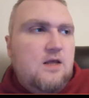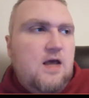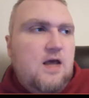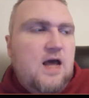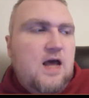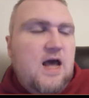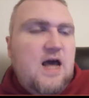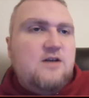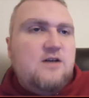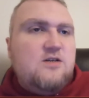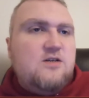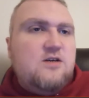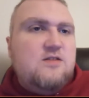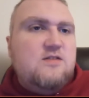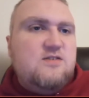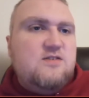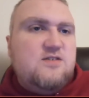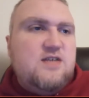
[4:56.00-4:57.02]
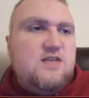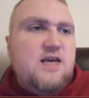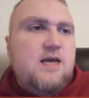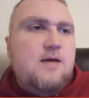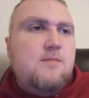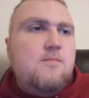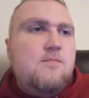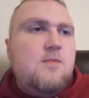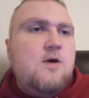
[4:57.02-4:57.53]
had done the
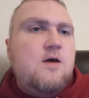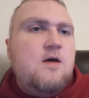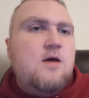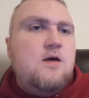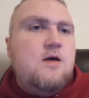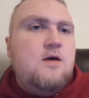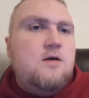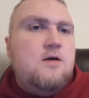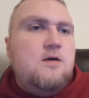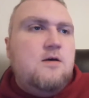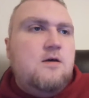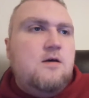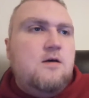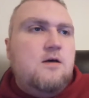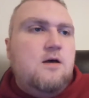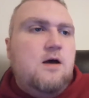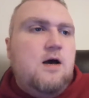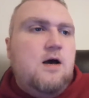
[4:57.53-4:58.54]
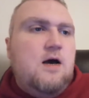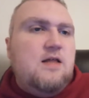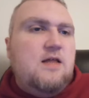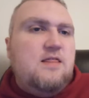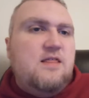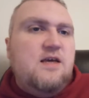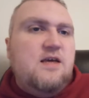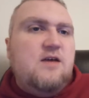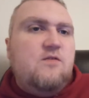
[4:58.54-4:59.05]
same uh,
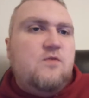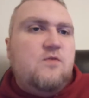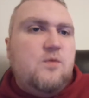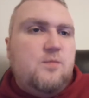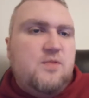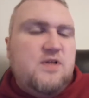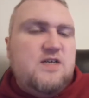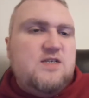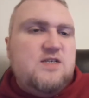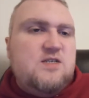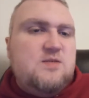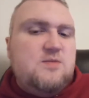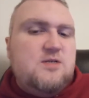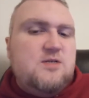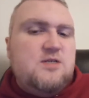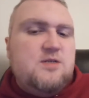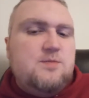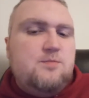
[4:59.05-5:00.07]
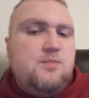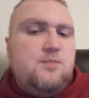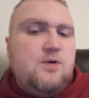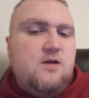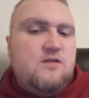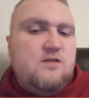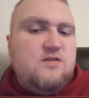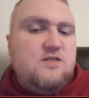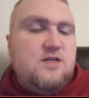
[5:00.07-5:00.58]
thing of replacement, but
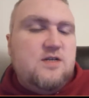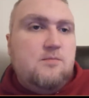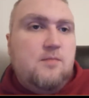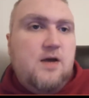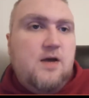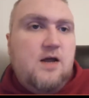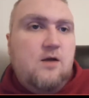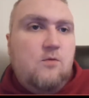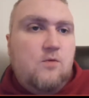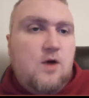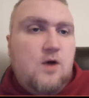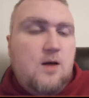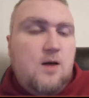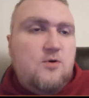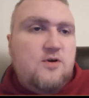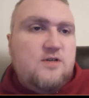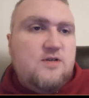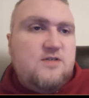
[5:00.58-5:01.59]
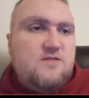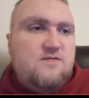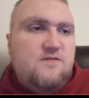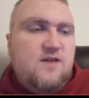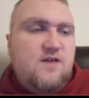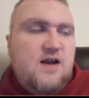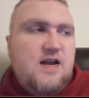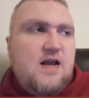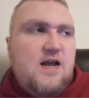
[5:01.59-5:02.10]
all of a sudden, my, Robert is to
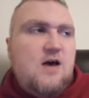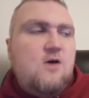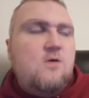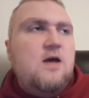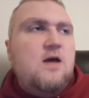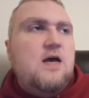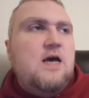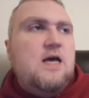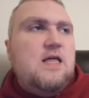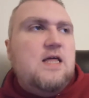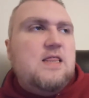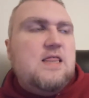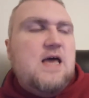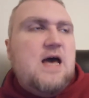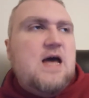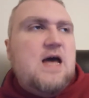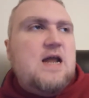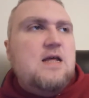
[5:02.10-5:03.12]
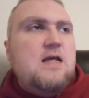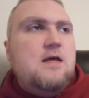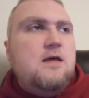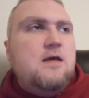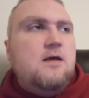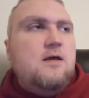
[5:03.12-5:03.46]
find out that